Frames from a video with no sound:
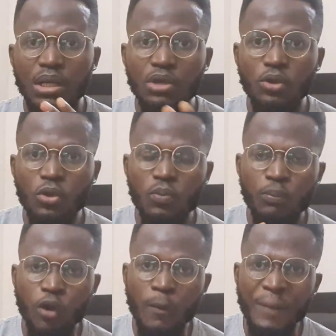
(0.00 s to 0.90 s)
you know,
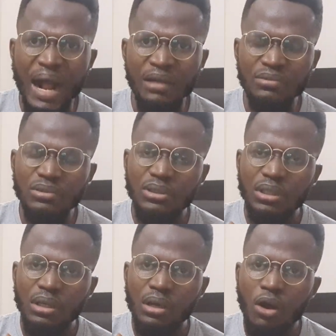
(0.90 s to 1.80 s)
compiled
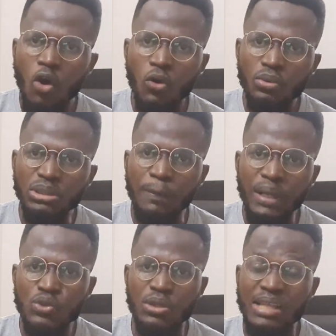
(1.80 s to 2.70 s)
all the
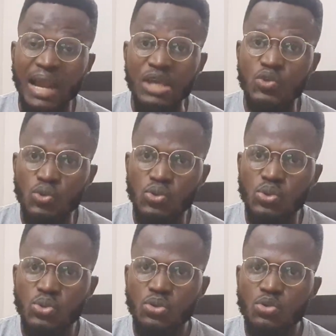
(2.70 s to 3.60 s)
methods that I
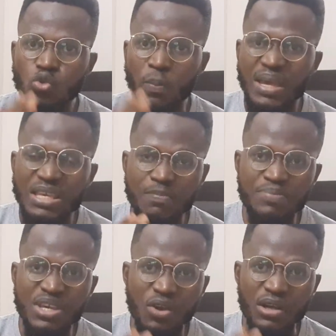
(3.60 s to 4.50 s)
used to make it
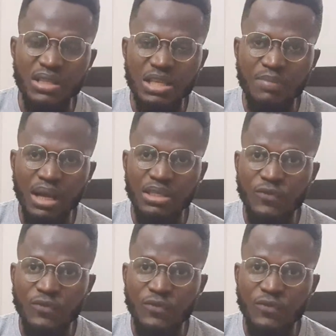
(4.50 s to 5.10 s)
big on Clickbank.